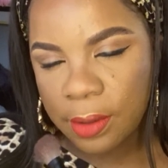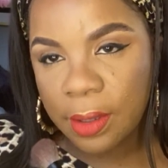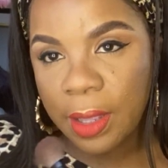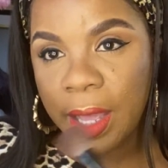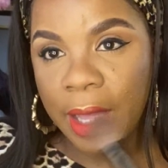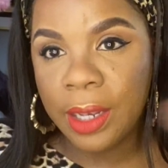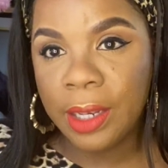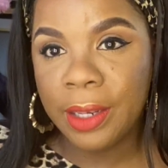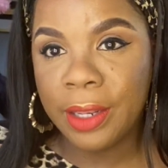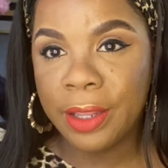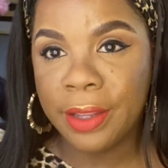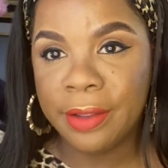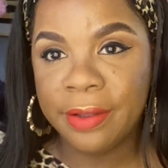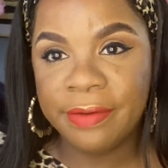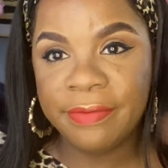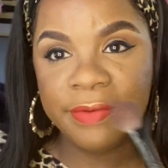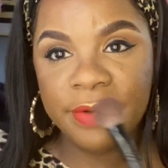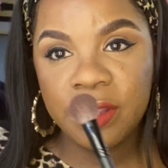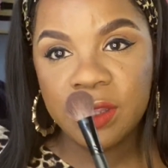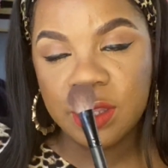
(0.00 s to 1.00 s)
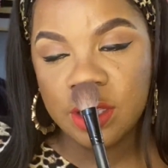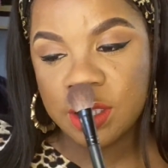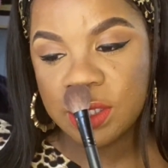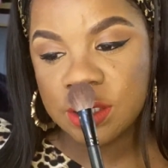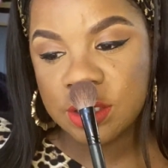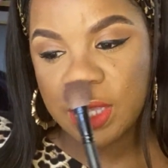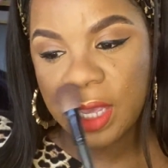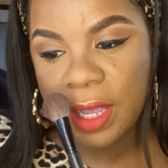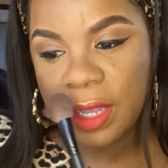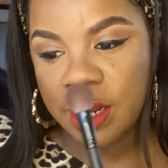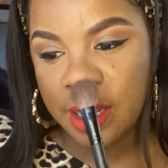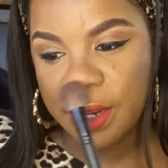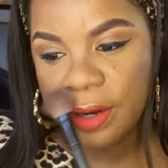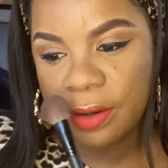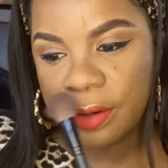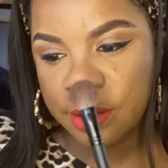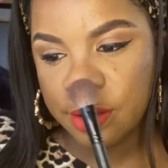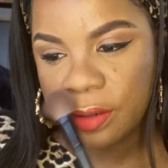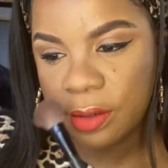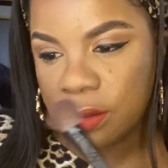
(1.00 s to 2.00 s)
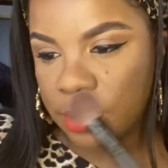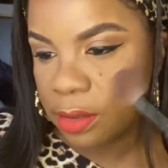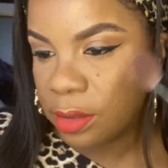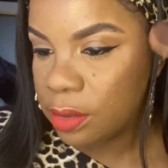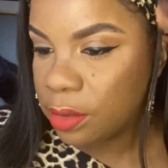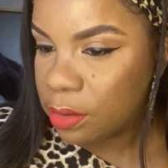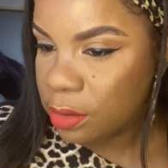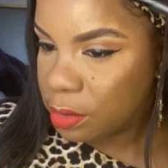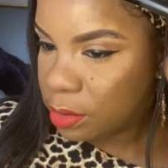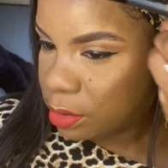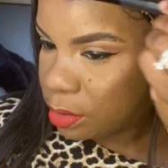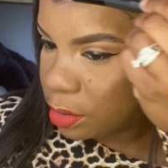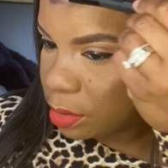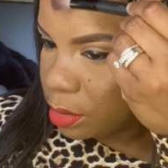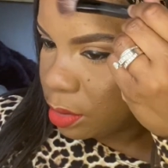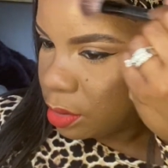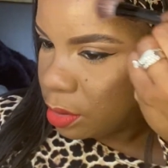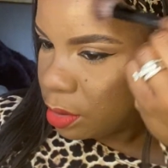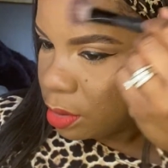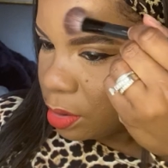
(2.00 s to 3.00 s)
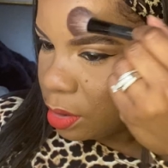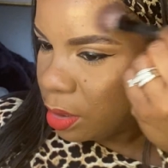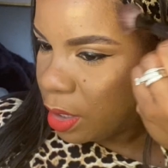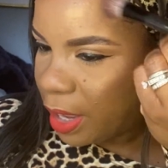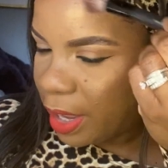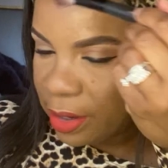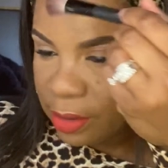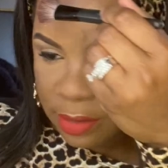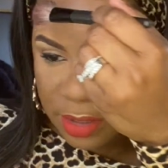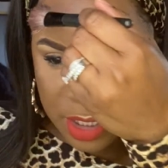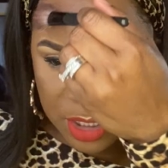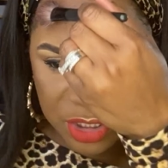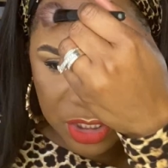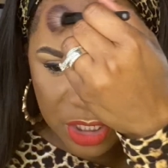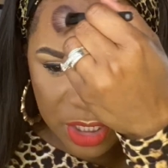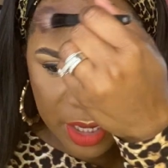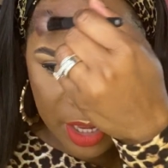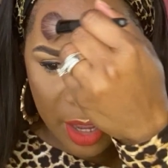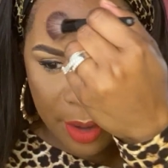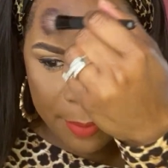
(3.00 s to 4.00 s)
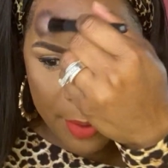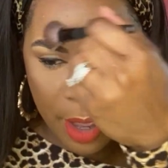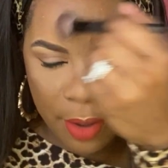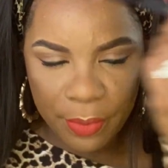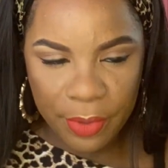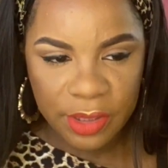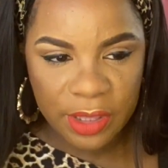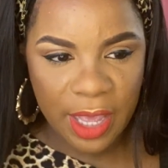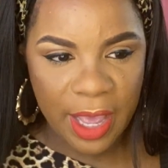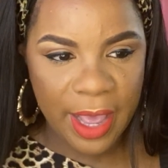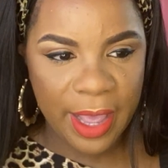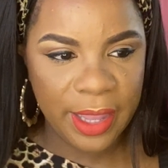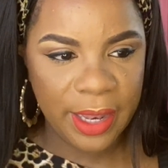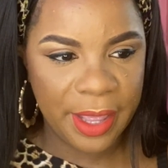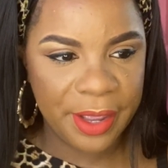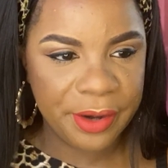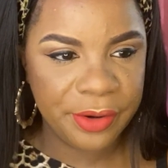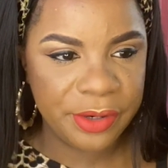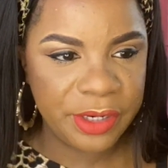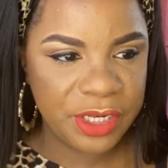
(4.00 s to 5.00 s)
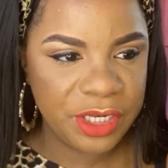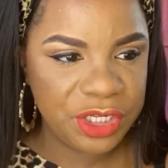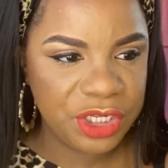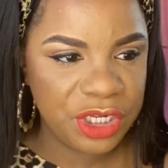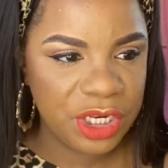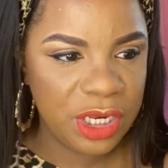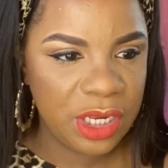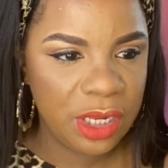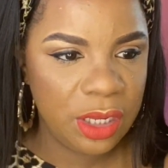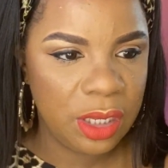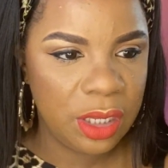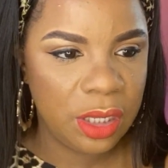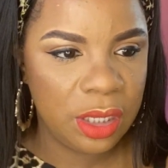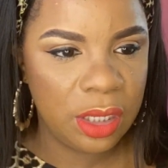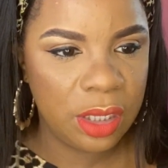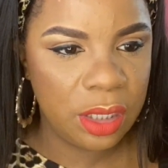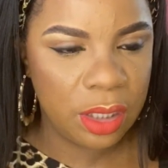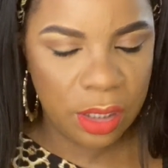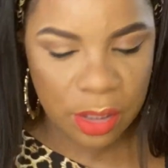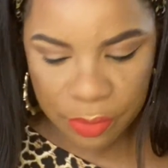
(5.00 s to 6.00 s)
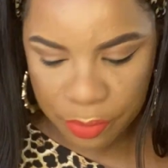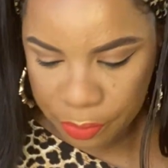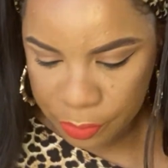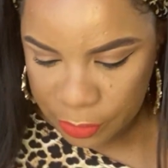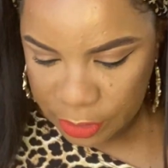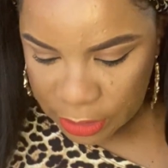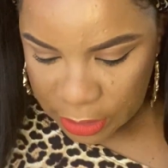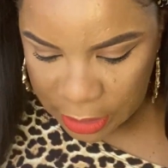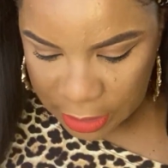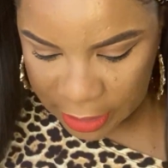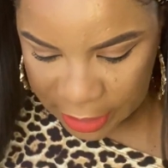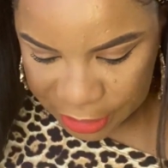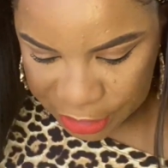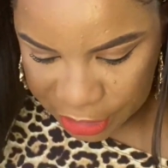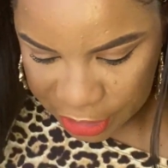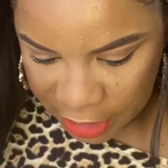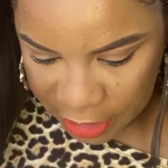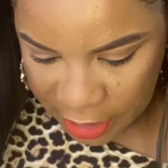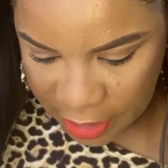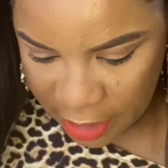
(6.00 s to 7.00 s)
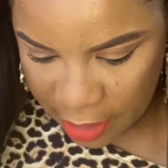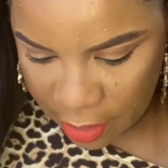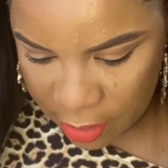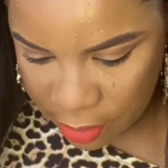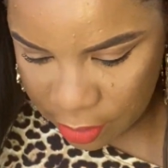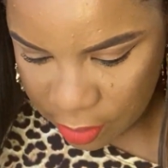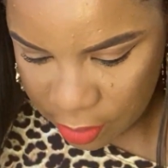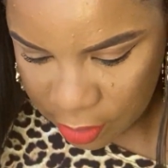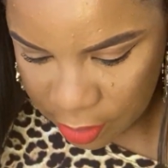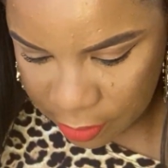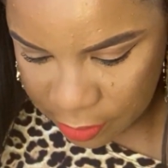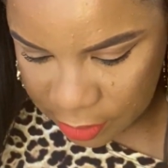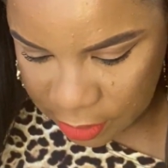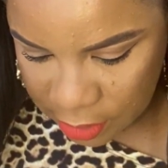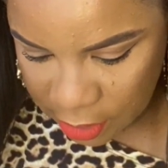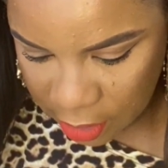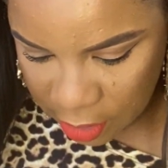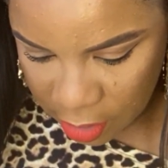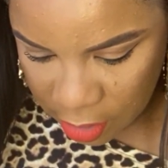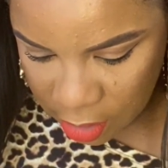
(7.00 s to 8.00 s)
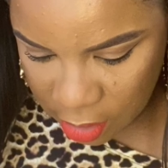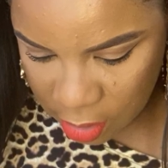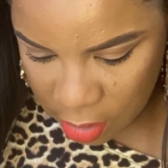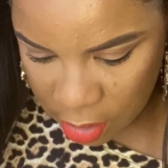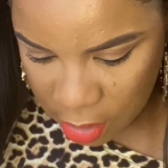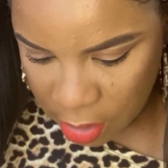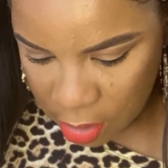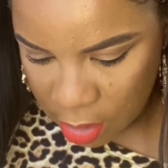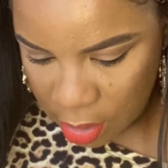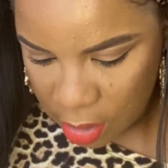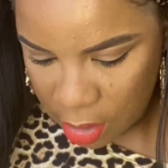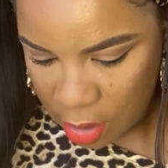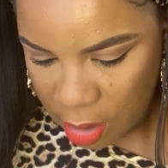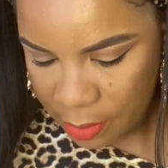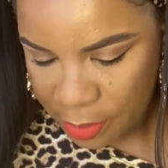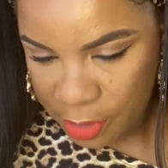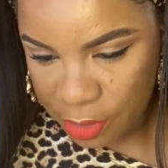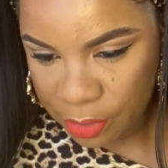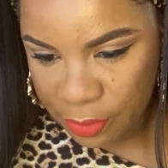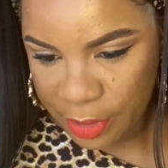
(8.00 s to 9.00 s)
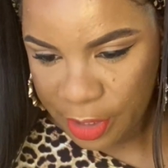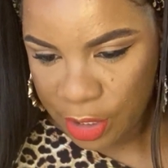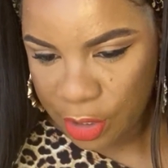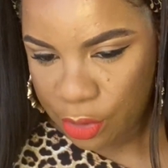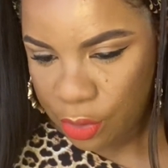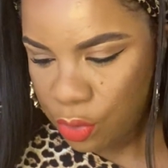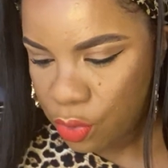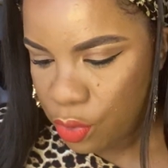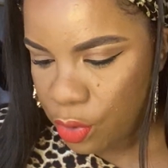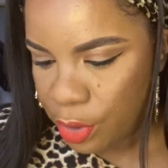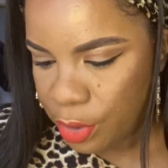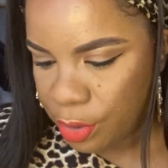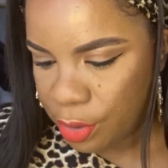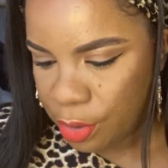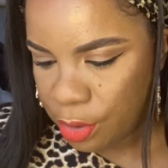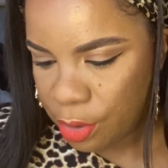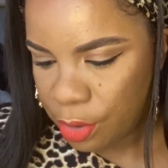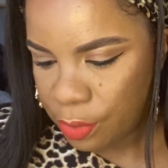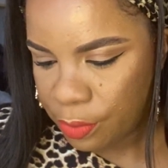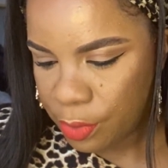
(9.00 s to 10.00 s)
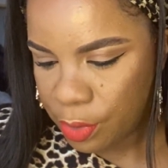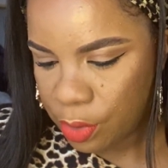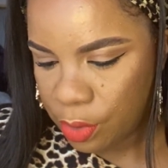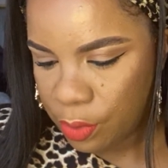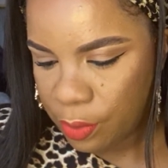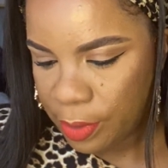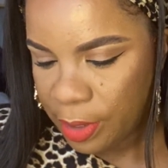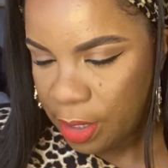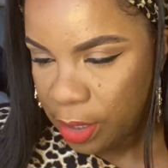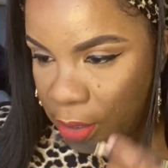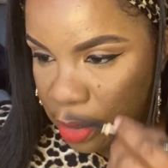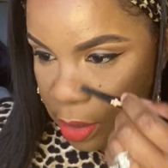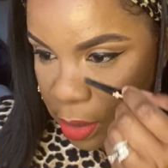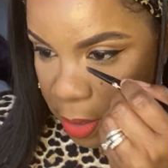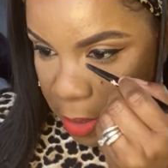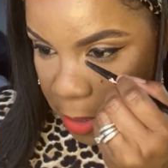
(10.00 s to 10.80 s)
I love this highlighter. I don't think she came out with a highlighter, did she? Let's check it out. Hold on one second. I'm going to do an inner corner real quick.